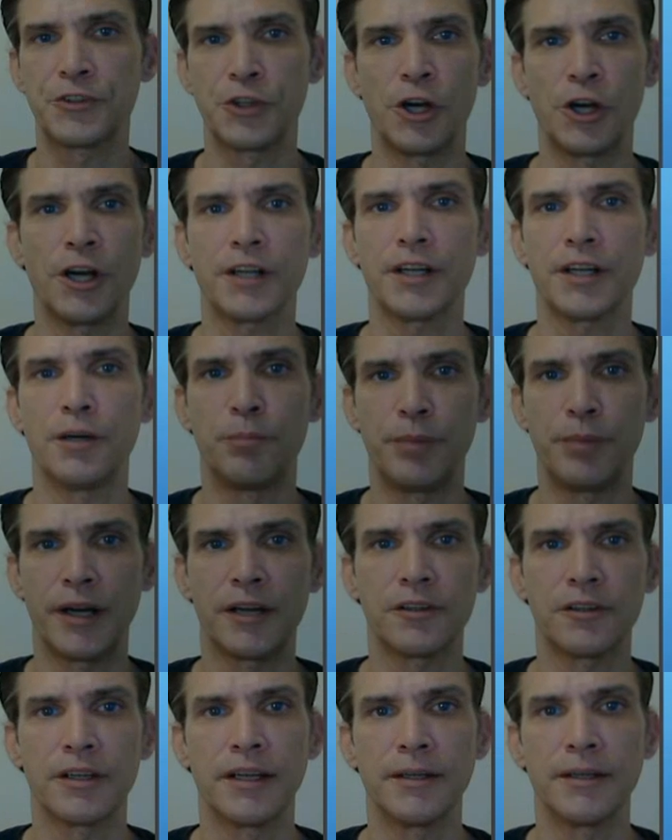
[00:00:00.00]
talk
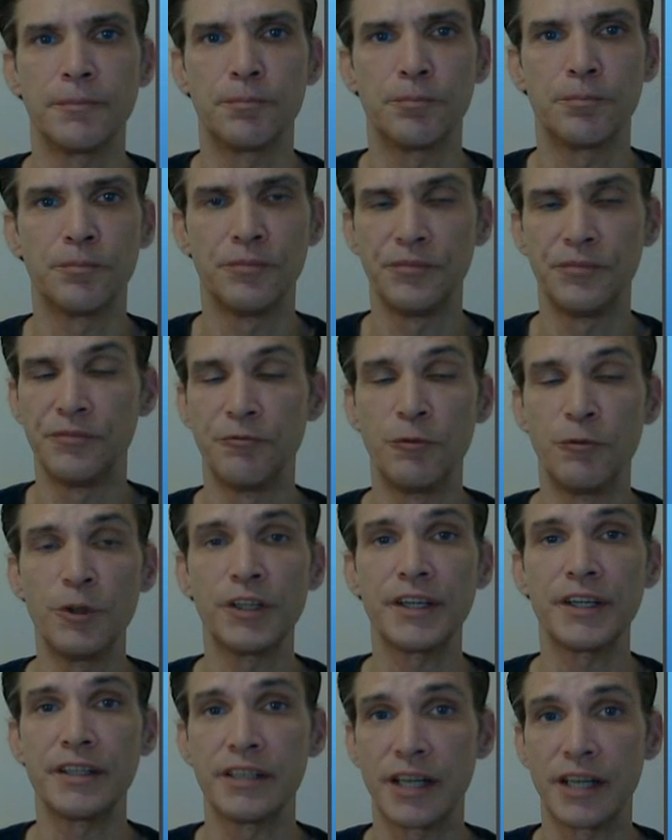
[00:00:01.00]
about a
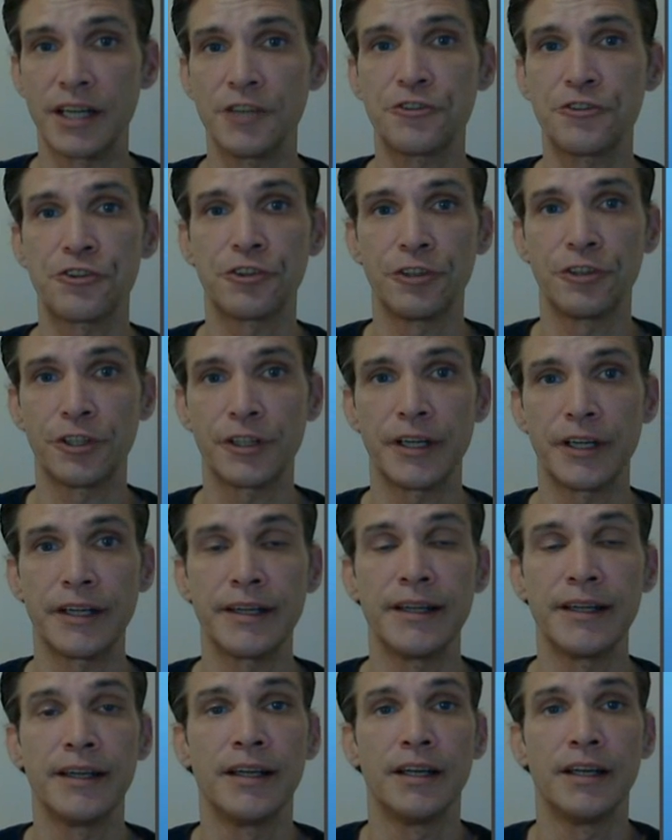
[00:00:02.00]
really nice
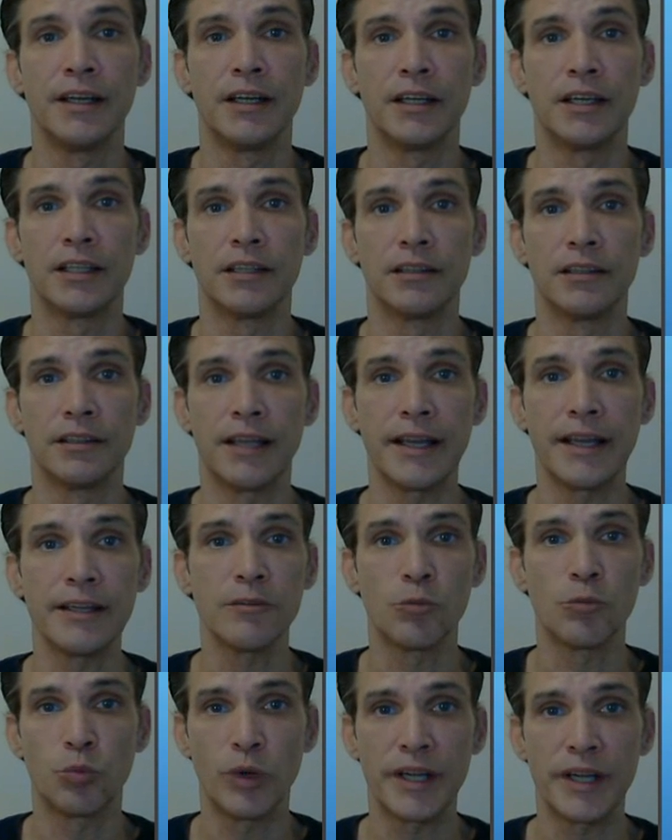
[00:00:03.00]
looking
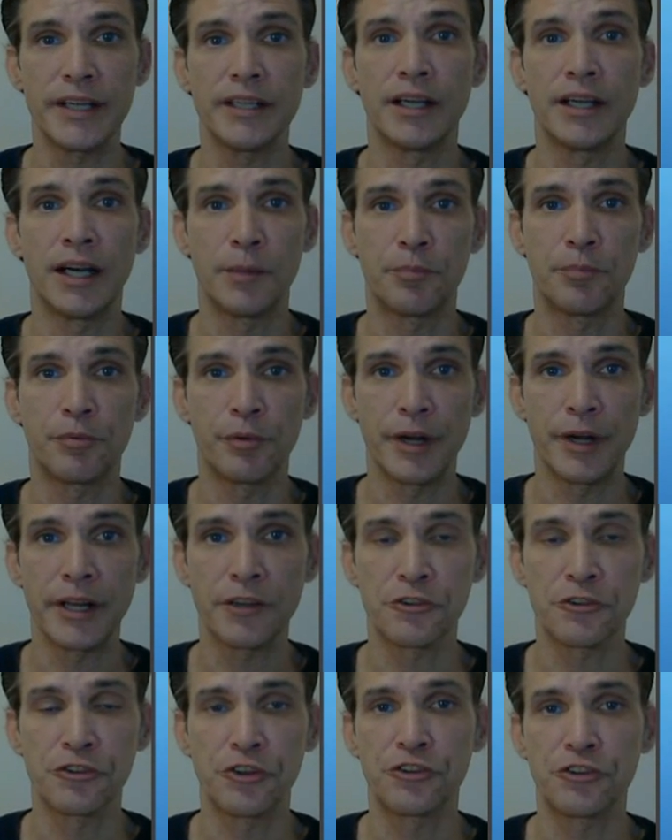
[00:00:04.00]
lightweight
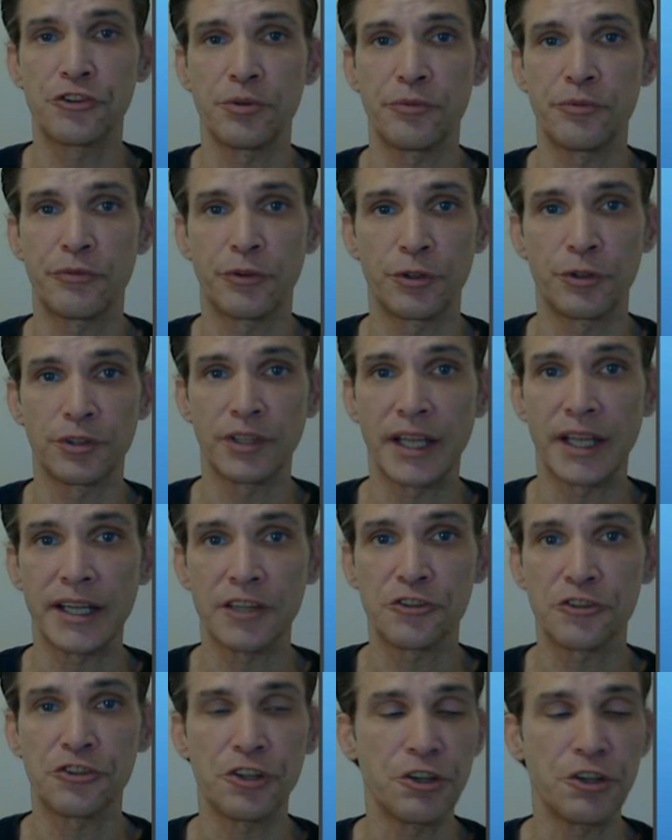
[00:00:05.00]
operating system for
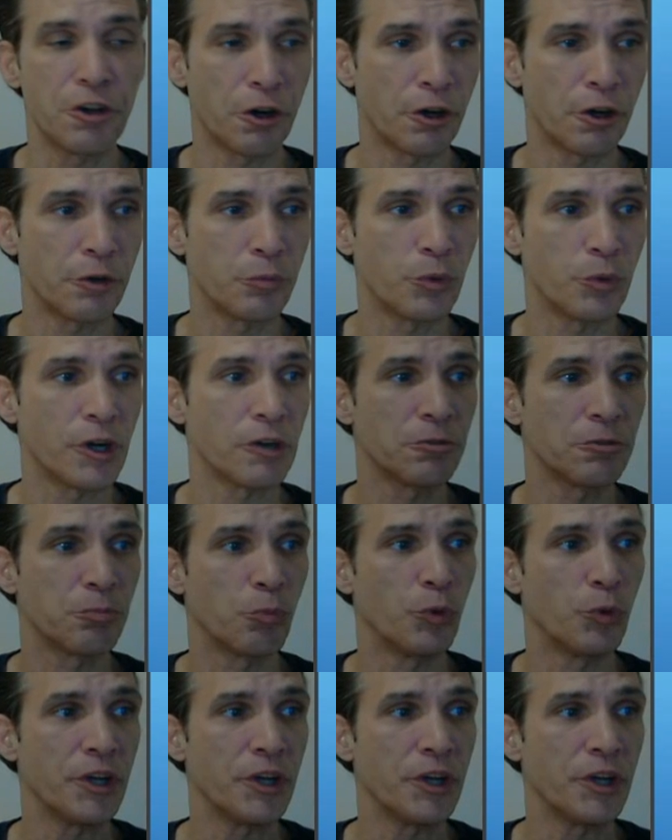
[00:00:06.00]
legacy hardware.